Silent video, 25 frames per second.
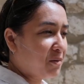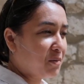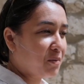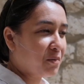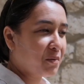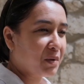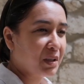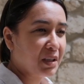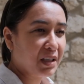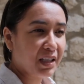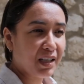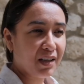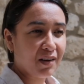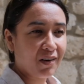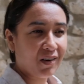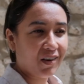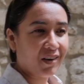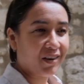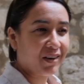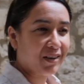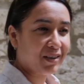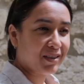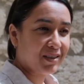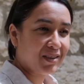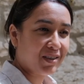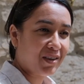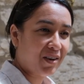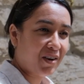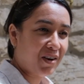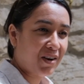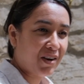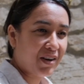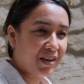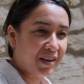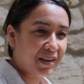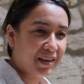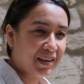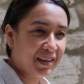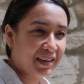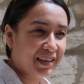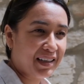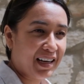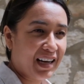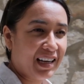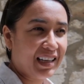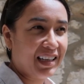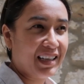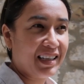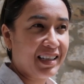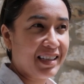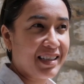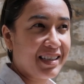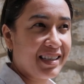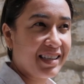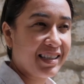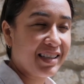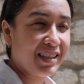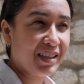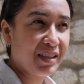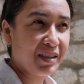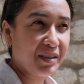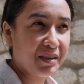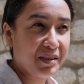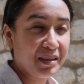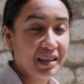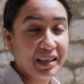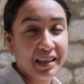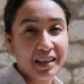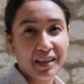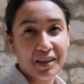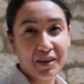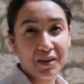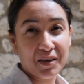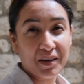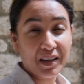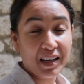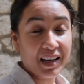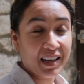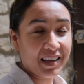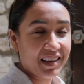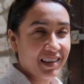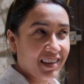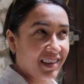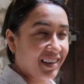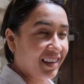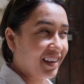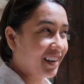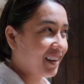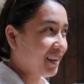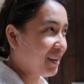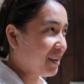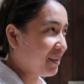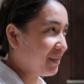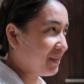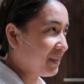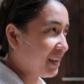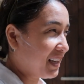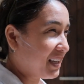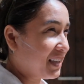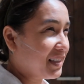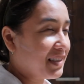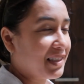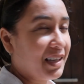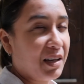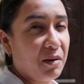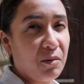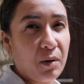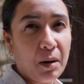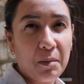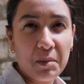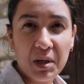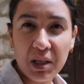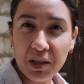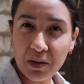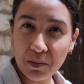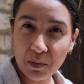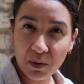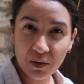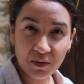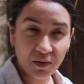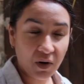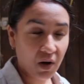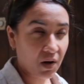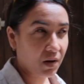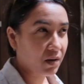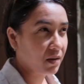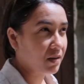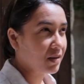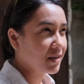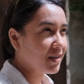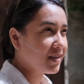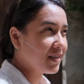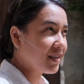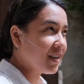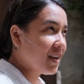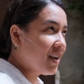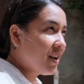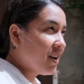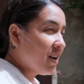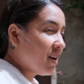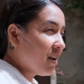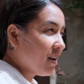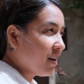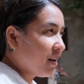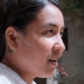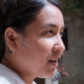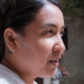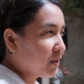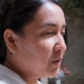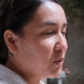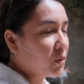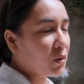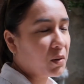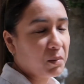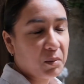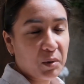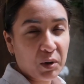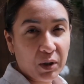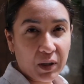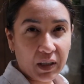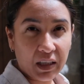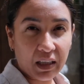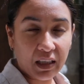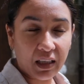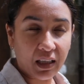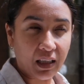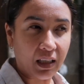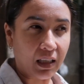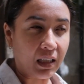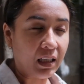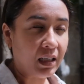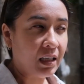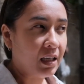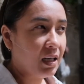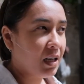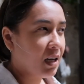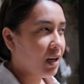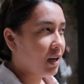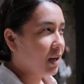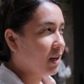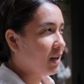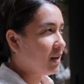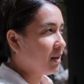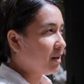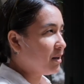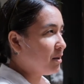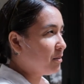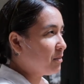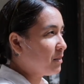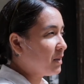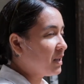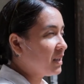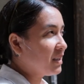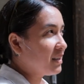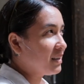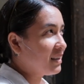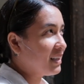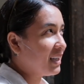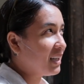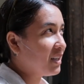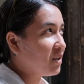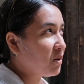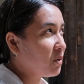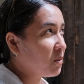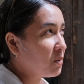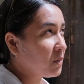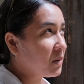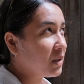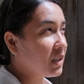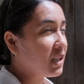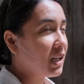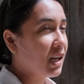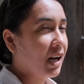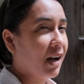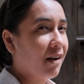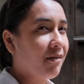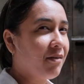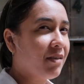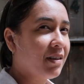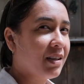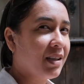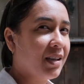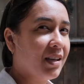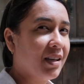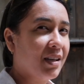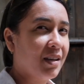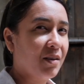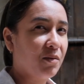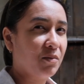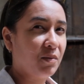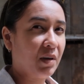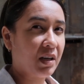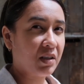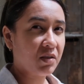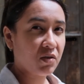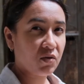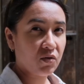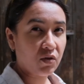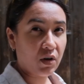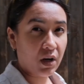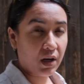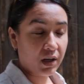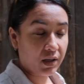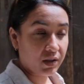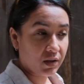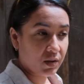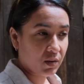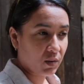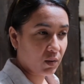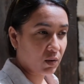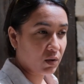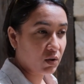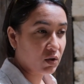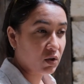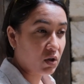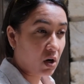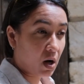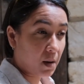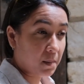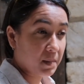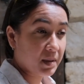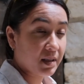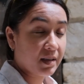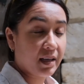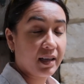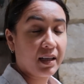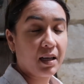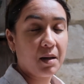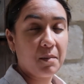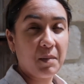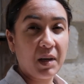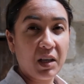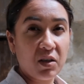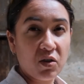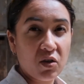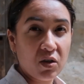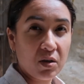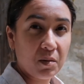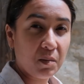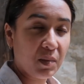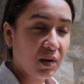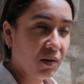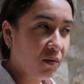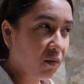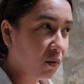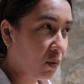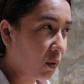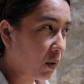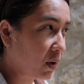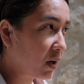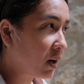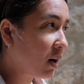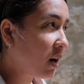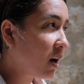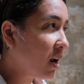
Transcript: really aren't on, I guess, the internet, like Saint-Rémy-de-Provence, Lourmarin, they don't really have any restaurants or shops like I mentioned before.